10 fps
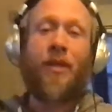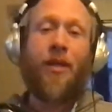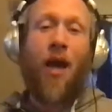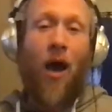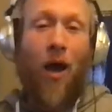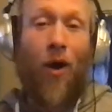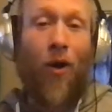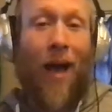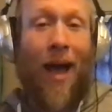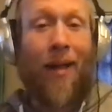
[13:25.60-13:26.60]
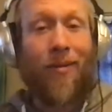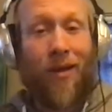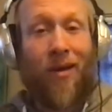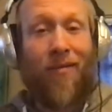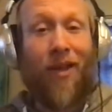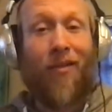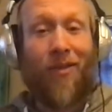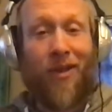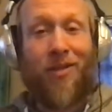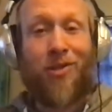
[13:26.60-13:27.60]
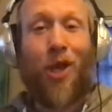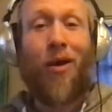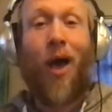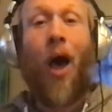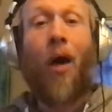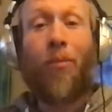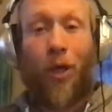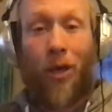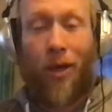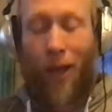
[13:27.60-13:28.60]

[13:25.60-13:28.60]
y'all, I love this book.